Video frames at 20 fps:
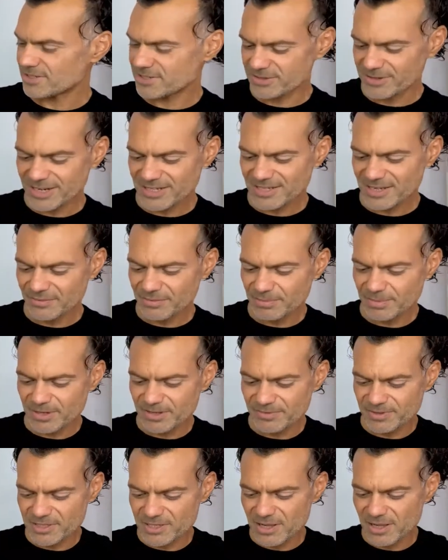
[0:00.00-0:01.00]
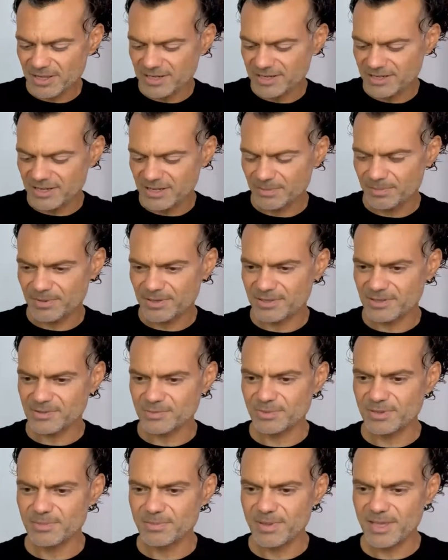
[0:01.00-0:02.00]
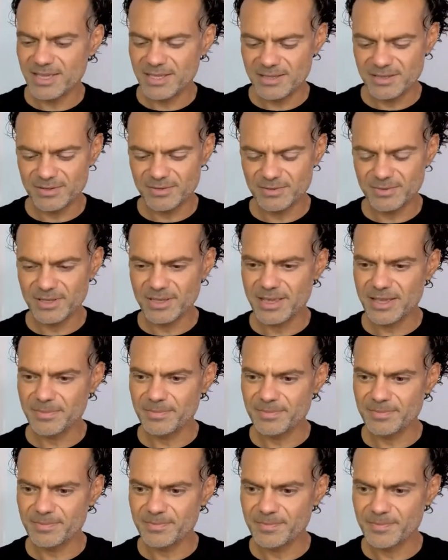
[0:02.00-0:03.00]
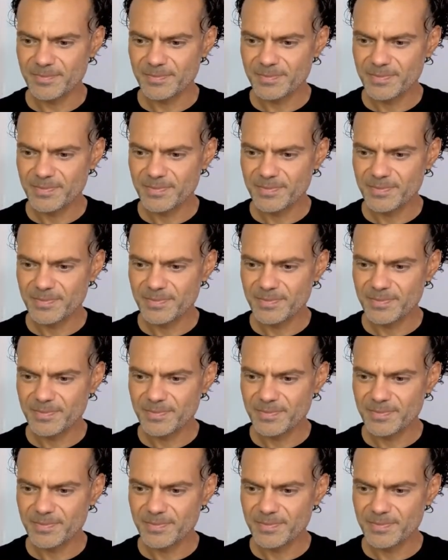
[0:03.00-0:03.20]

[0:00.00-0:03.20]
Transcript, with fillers: So let's have a bit of a tidy up because we may we um